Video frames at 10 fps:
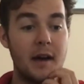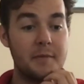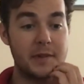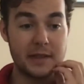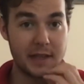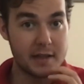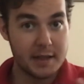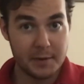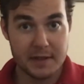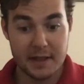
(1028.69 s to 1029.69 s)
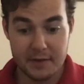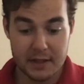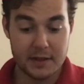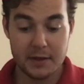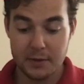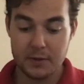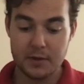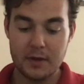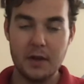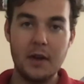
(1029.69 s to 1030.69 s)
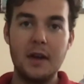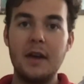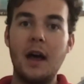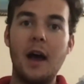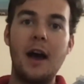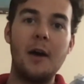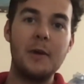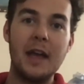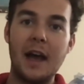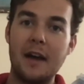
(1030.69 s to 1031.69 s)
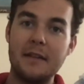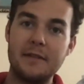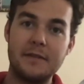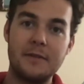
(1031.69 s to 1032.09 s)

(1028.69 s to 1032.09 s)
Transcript: For a Cessna 172, we have